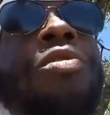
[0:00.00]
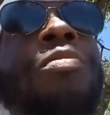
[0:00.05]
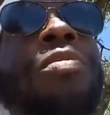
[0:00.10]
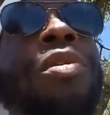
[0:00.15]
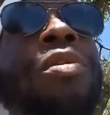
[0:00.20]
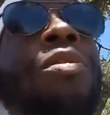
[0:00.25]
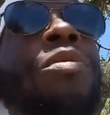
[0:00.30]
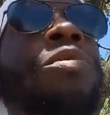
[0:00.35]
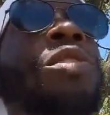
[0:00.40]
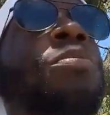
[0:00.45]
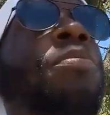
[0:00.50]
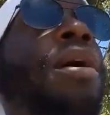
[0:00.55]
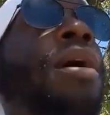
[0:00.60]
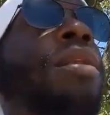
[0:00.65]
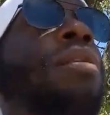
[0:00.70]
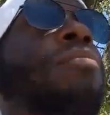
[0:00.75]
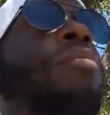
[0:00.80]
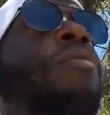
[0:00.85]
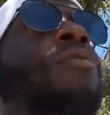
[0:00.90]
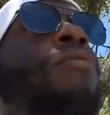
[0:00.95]
to me. Don't
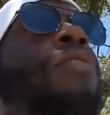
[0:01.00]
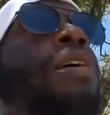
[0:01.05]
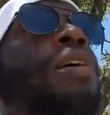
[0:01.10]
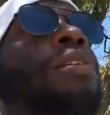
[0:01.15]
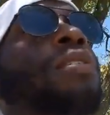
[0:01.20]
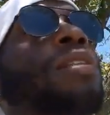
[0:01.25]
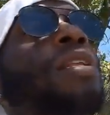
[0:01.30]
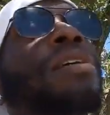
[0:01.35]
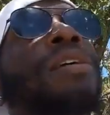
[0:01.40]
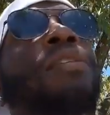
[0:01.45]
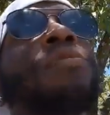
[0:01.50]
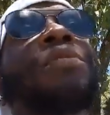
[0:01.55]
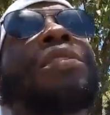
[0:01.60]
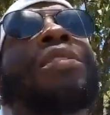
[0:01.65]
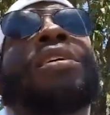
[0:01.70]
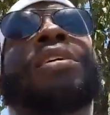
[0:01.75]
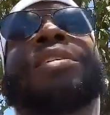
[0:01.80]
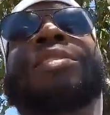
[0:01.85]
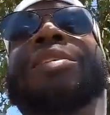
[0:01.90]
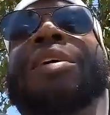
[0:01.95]
smile in my face like
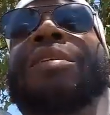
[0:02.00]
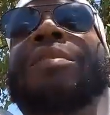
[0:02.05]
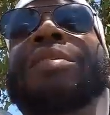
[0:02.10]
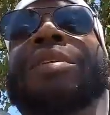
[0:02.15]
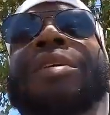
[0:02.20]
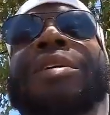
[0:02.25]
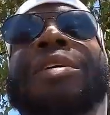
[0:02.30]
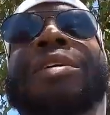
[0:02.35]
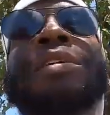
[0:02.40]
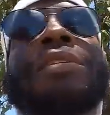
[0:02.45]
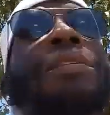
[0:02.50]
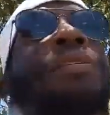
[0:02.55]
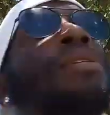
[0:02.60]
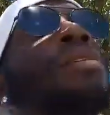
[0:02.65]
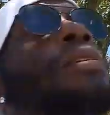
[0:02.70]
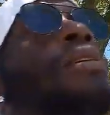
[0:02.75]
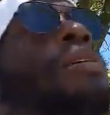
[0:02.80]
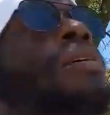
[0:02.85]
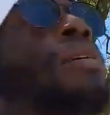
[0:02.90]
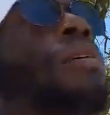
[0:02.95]
everything's all good.
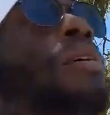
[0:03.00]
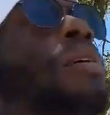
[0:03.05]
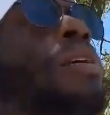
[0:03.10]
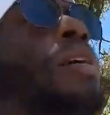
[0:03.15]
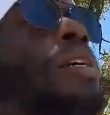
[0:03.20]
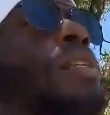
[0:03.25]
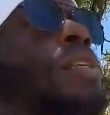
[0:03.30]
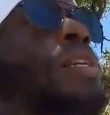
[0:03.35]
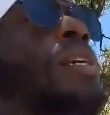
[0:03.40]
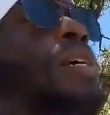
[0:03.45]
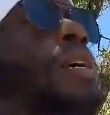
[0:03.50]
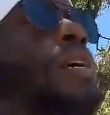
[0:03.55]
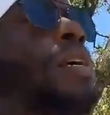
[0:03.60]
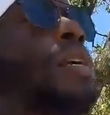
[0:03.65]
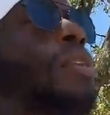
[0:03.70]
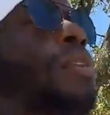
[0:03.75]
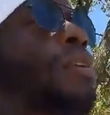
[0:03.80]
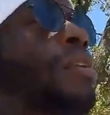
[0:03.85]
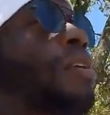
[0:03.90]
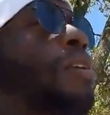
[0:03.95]
And
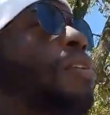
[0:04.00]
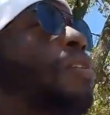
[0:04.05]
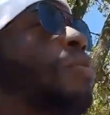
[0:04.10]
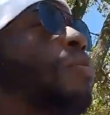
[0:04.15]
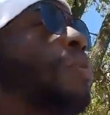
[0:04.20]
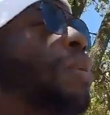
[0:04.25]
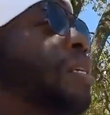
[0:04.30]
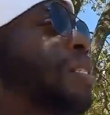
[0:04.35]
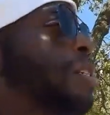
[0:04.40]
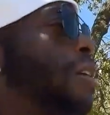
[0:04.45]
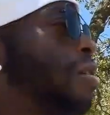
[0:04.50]
then, you know, when I